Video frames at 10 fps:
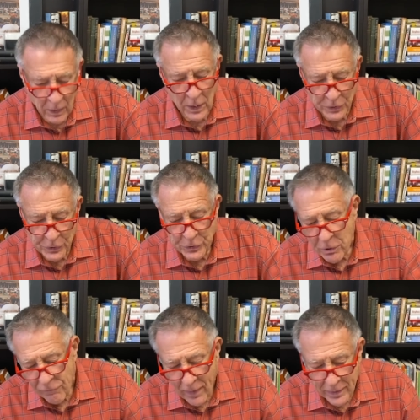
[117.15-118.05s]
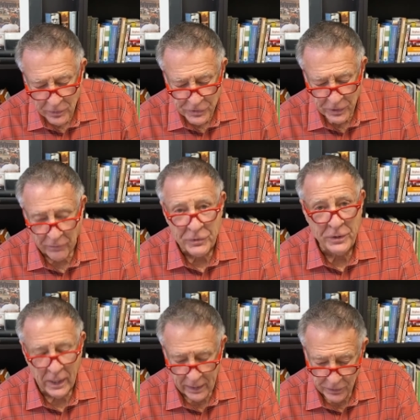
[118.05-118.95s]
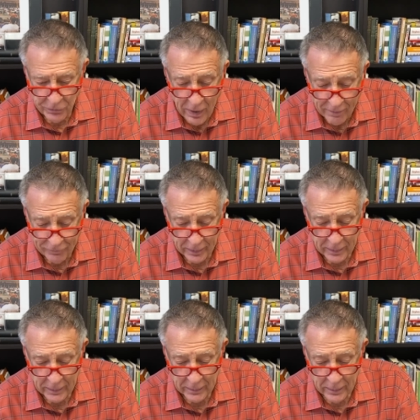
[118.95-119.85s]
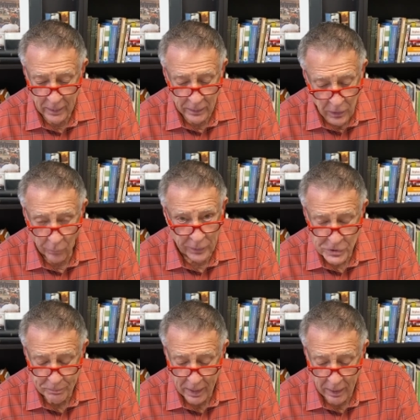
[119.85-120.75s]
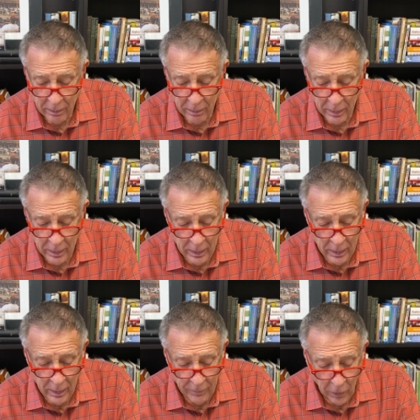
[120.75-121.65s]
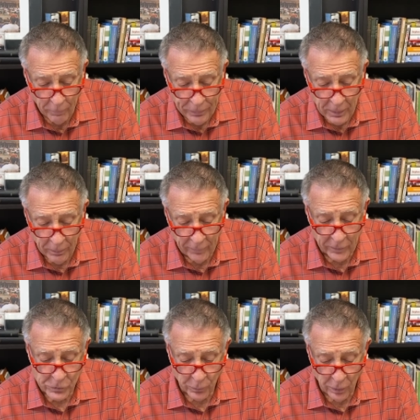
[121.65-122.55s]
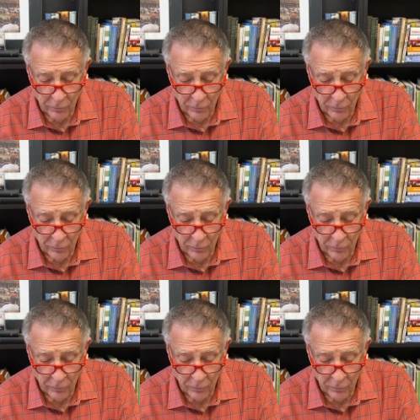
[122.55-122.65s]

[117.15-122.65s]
should you find yourself stuck in traffic, don't despair. There are people in this world